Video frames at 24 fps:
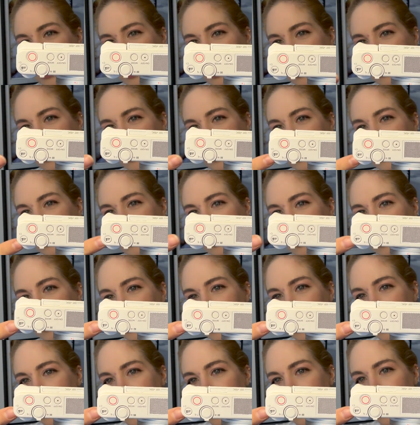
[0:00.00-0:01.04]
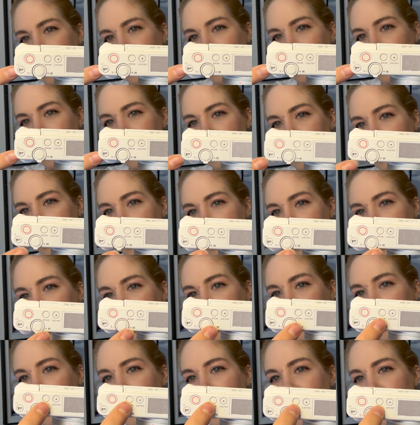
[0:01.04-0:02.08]
there's record,
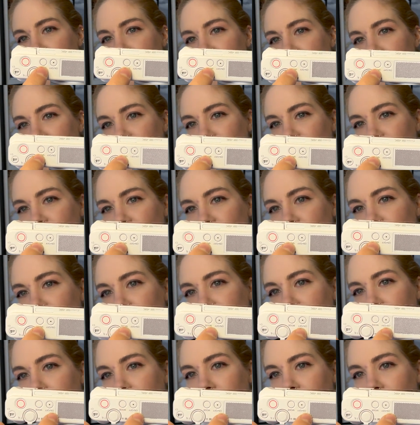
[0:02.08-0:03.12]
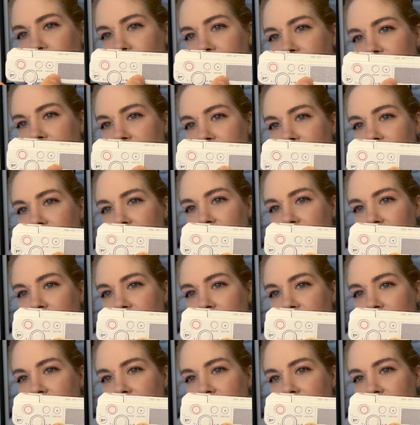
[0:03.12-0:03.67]
you can change the shooting mode, this is the